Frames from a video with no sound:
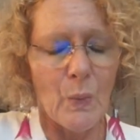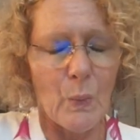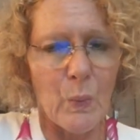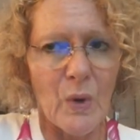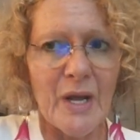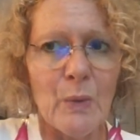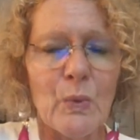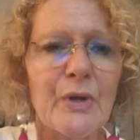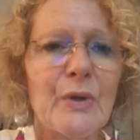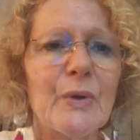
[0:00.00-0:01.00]
What I
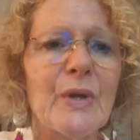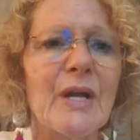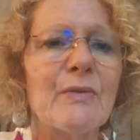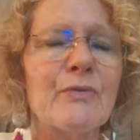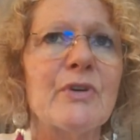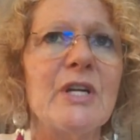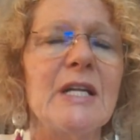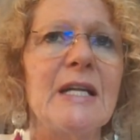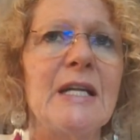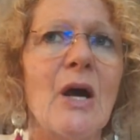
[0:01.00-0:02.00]
want to kind of
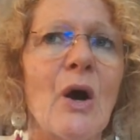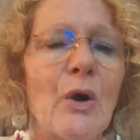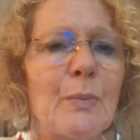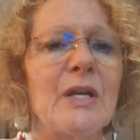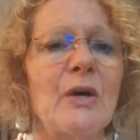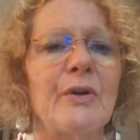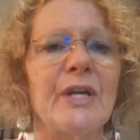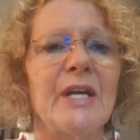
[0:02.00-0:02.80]
really home in on